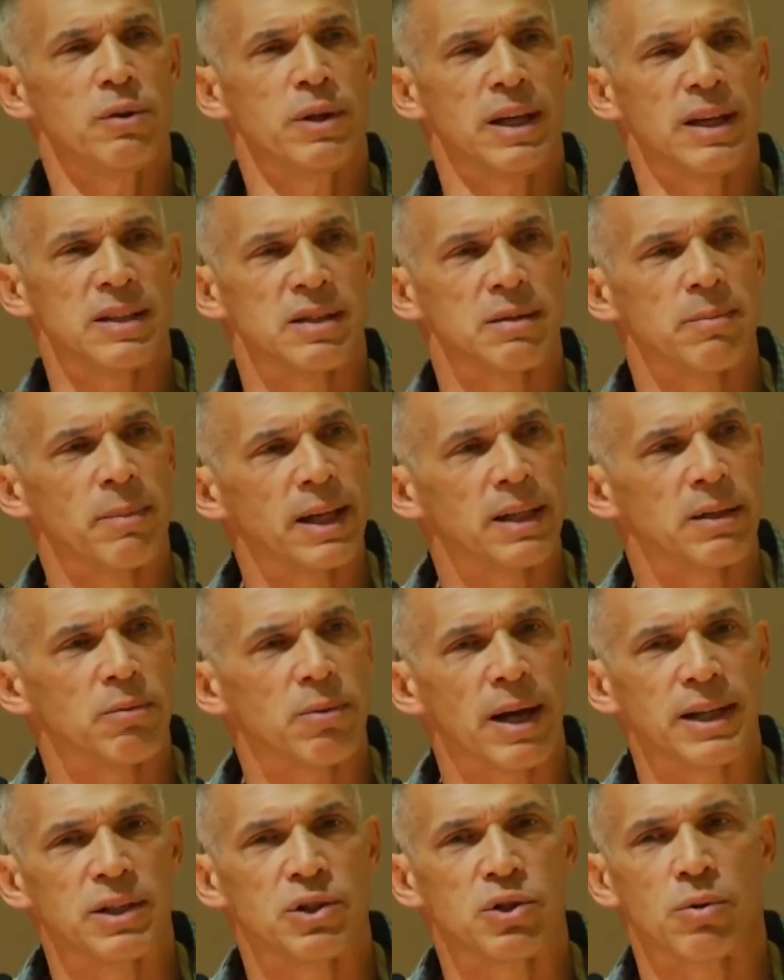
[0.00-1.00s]
kids to make the
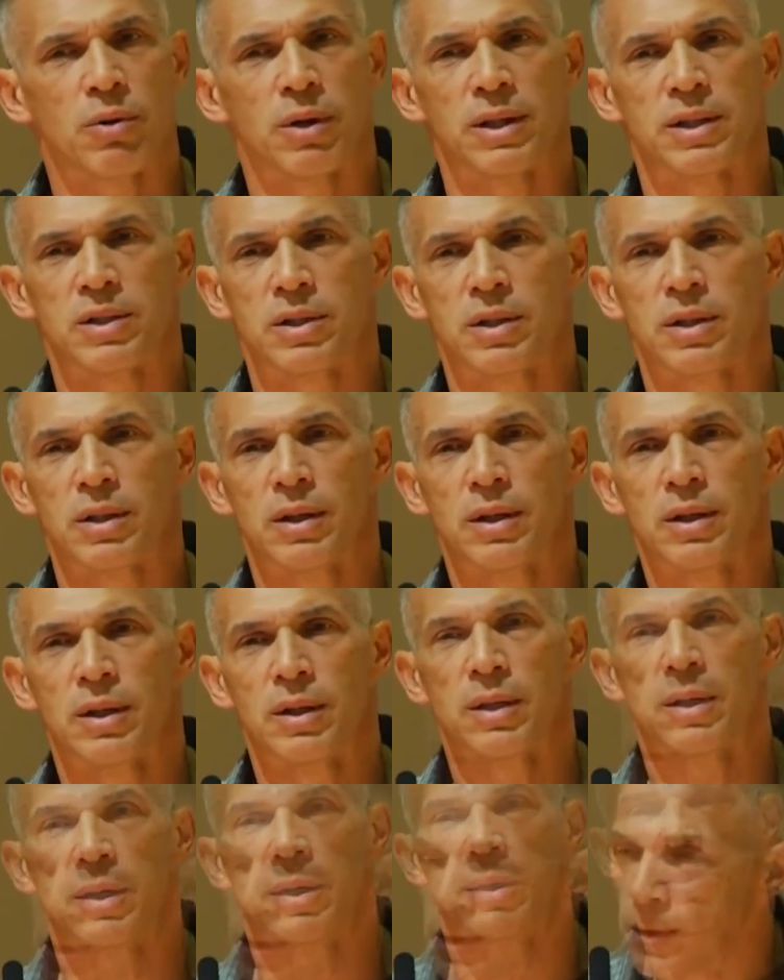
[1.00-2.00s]
right choice.
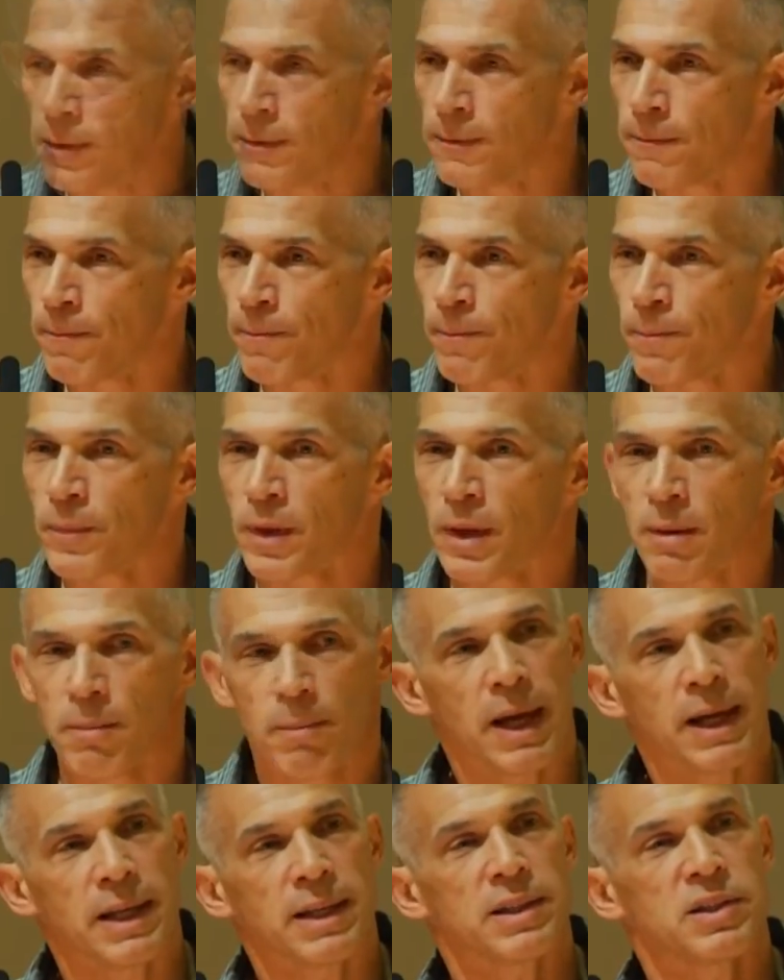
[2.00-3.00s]

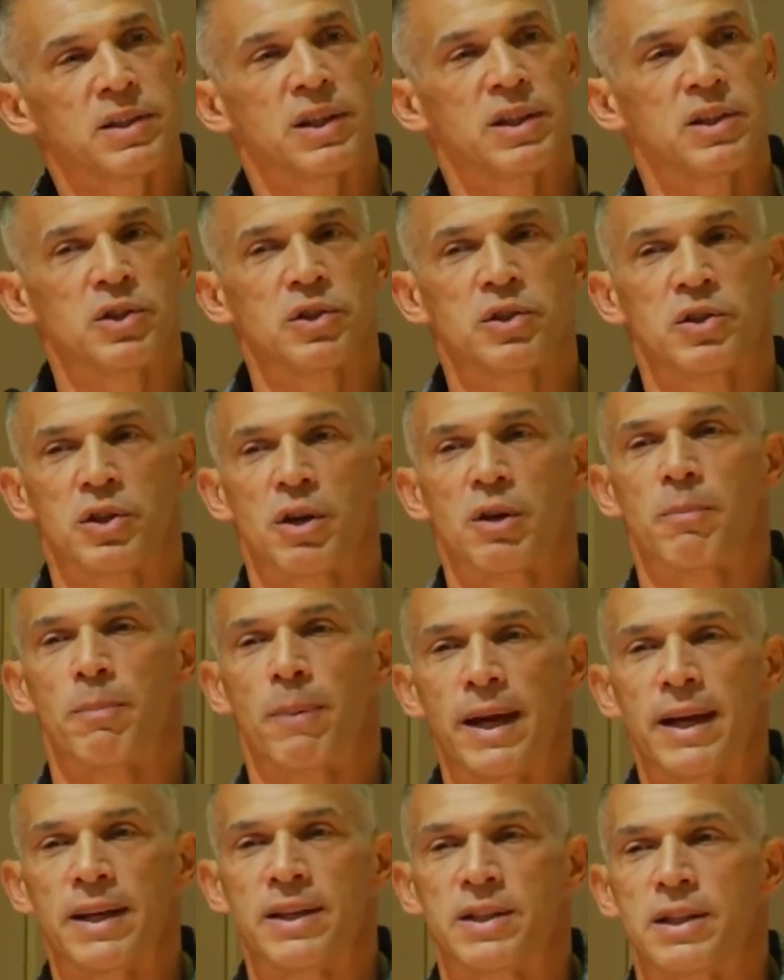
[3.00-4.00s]
Make decisions that are
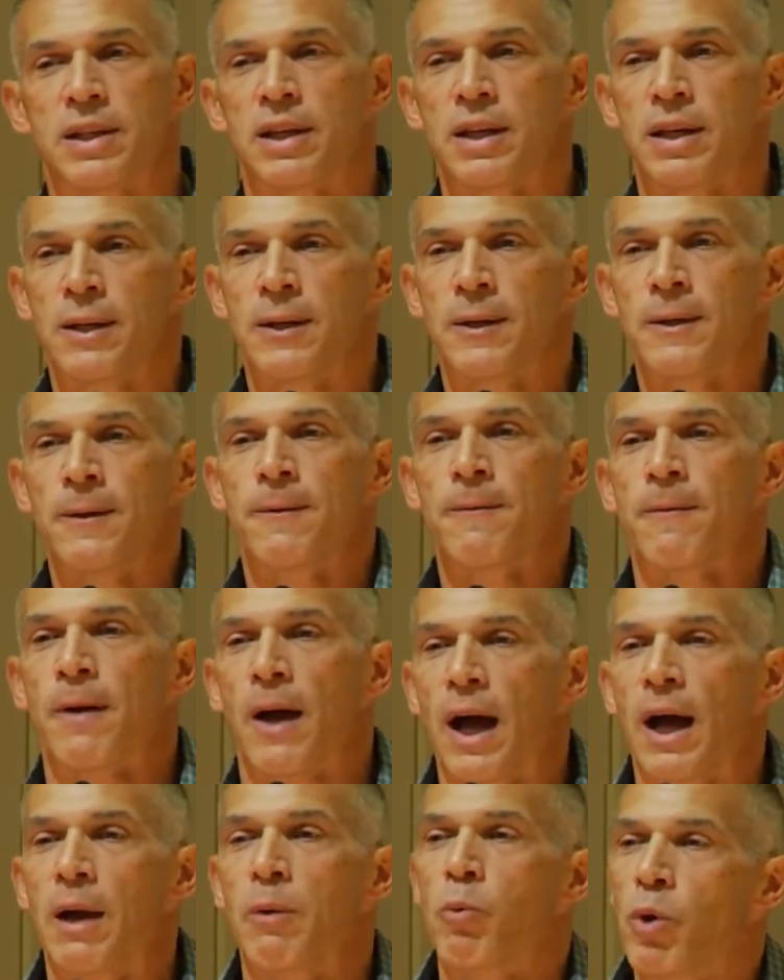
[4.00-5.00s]
based
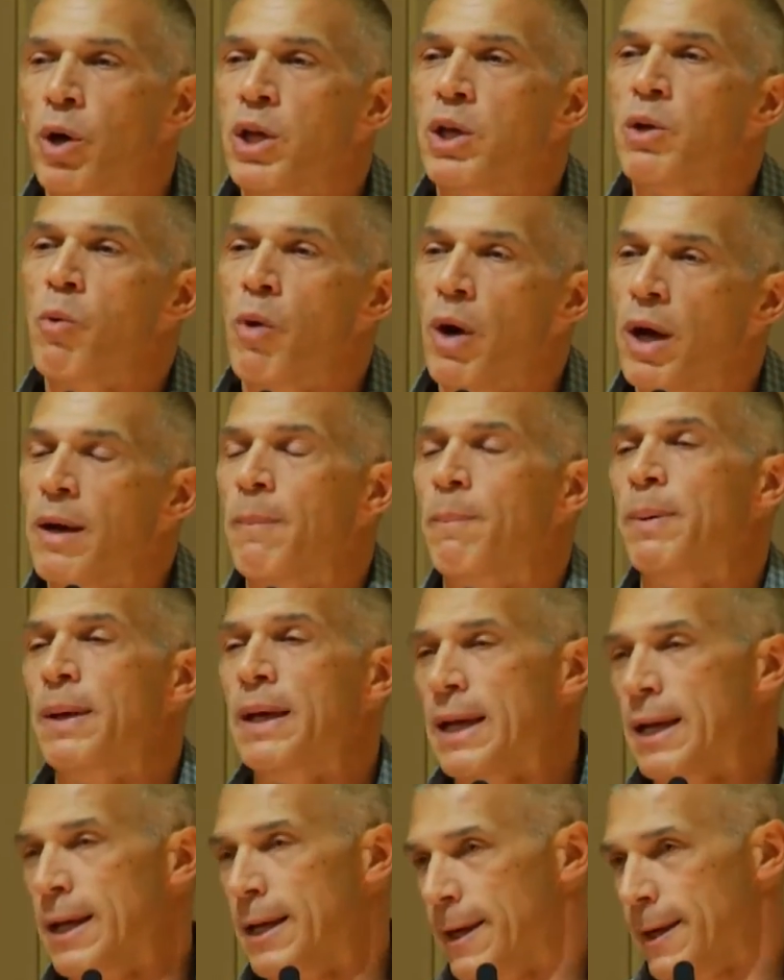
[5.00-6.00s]
on where you want to be.